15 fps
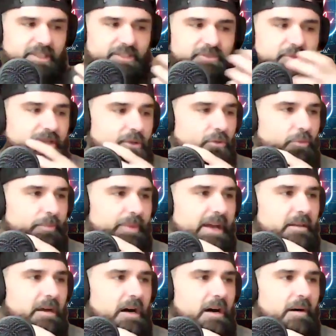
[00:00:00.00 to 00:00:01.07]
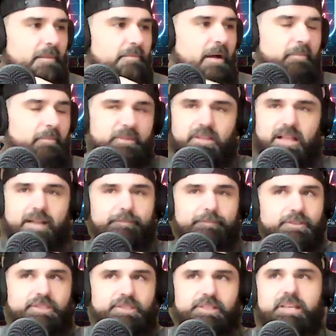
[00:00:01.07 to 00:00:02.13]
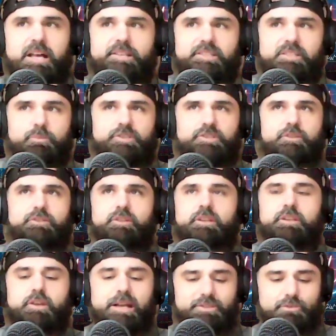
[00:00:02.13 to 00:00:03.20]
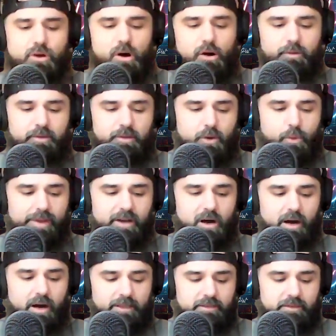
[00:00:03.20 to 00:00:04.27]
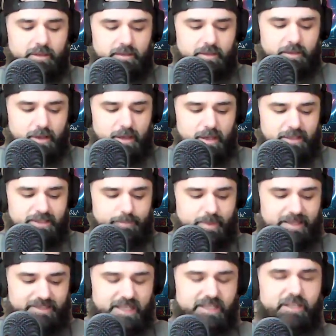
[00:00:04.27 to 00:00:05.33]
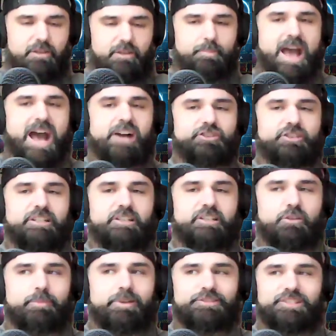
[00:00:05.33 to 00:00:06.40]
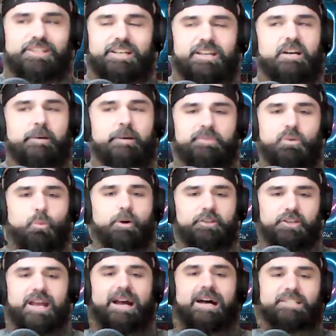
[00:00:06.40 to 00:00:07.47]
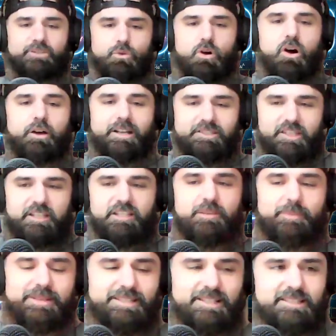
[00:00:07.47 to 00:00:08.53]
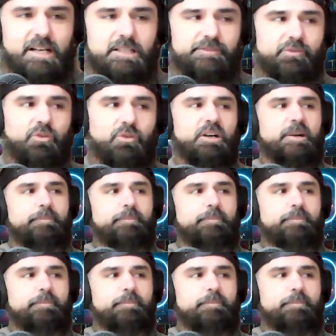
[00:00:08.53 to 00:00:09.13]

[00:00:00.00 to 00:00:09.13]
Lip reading: That's really cool, man. I'm glad for success and what you guys are all going on, and it's in you, the passion to do music. No wonder you guys are all continue to be successful.